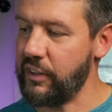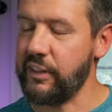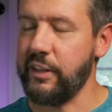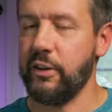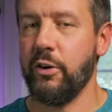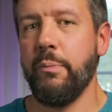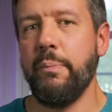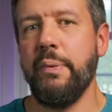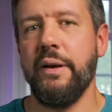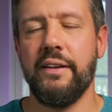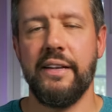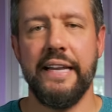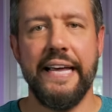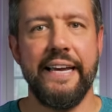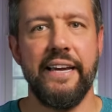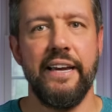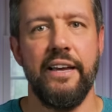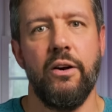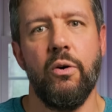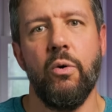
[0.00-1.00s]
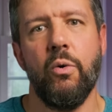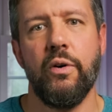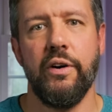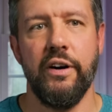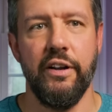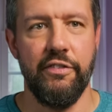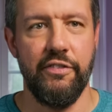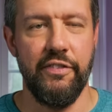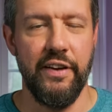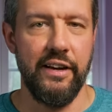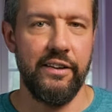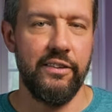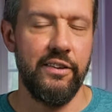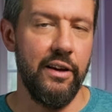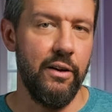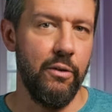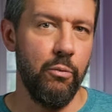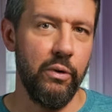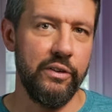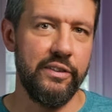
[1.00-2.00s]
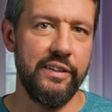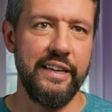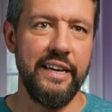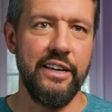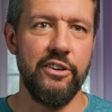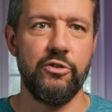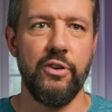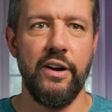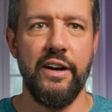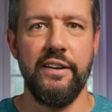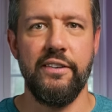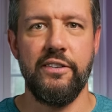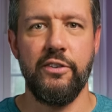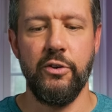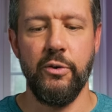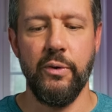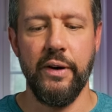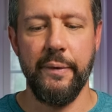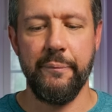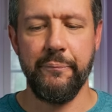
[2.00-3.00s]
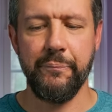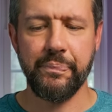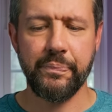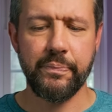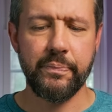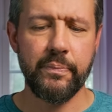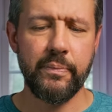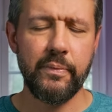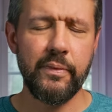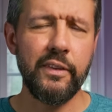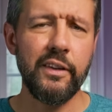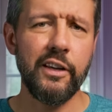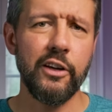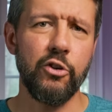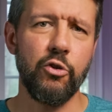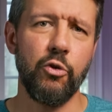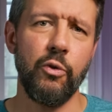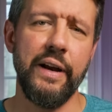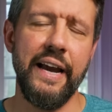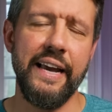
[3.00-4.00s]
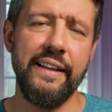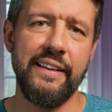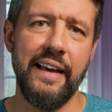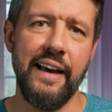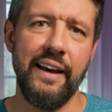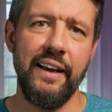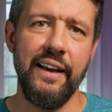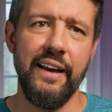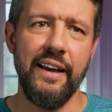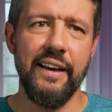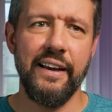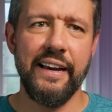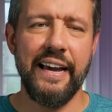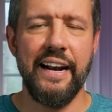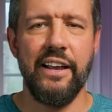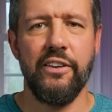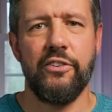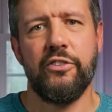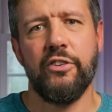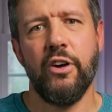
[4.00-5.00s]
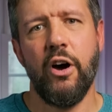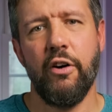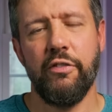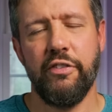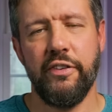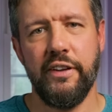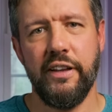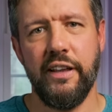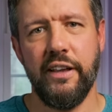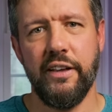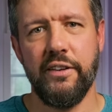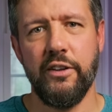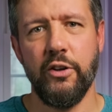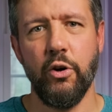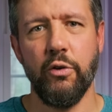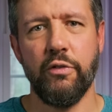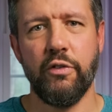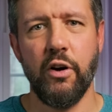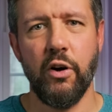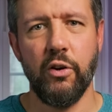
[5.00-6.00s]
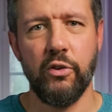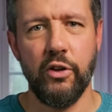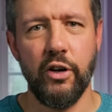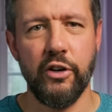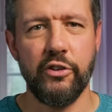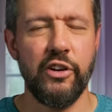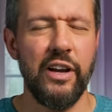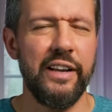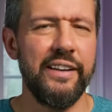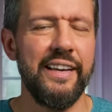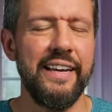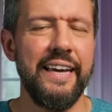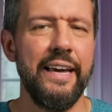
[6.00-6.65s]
little bit like an Orton effect. Uh, once again, trying to uh, create that kind of soften the, the overall look to, to,